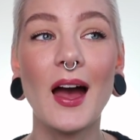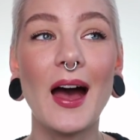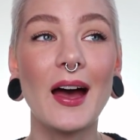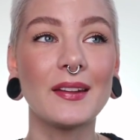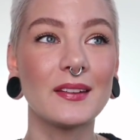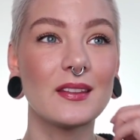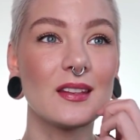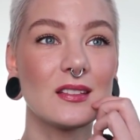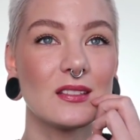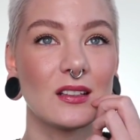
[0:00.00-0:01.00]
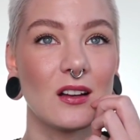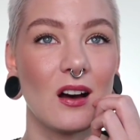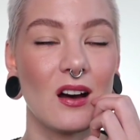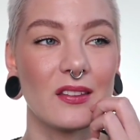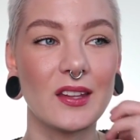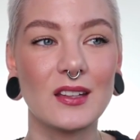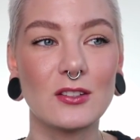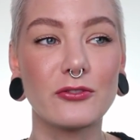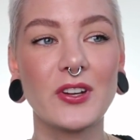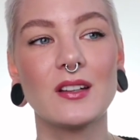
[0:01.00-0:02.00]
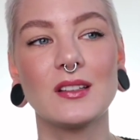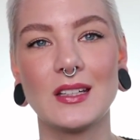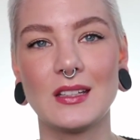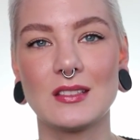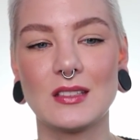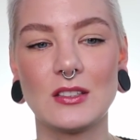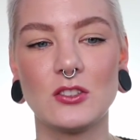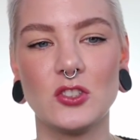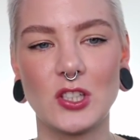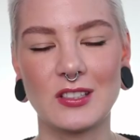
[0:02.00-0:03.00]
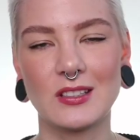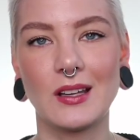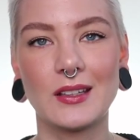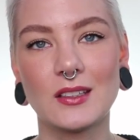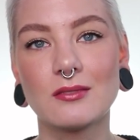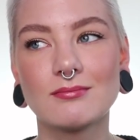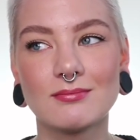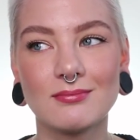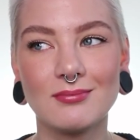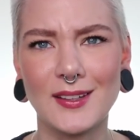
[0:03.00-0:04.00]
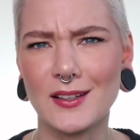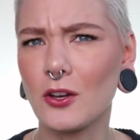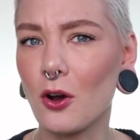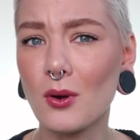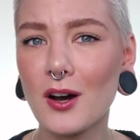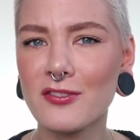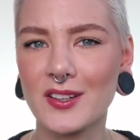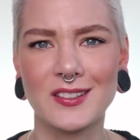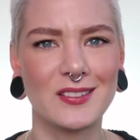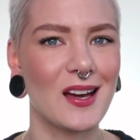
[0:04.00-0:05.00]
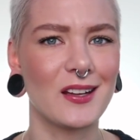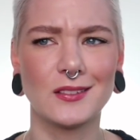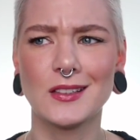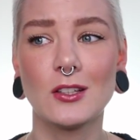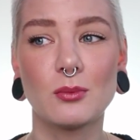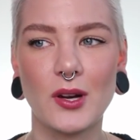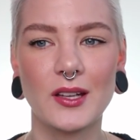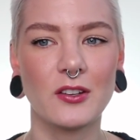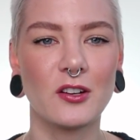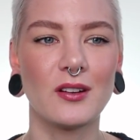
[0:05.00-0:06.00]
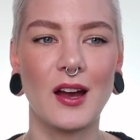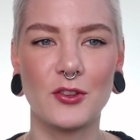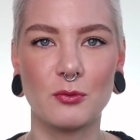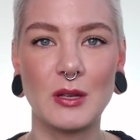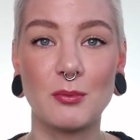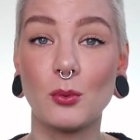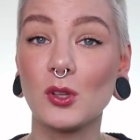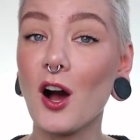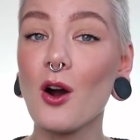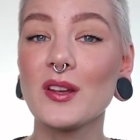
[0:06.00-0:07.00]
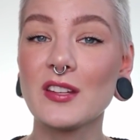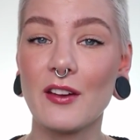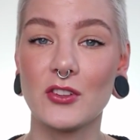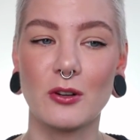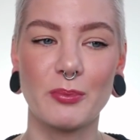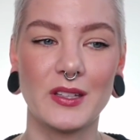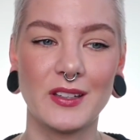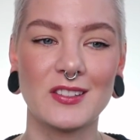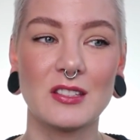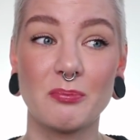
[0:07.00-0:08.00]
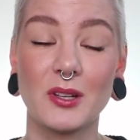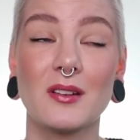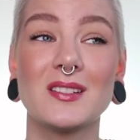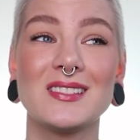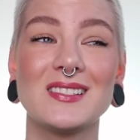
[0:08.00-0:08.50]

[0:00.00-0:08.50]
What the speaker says: And this is a con that is fairly easy to just, like, let go of. It's not a deal breaker. Other people will always have their opinions, but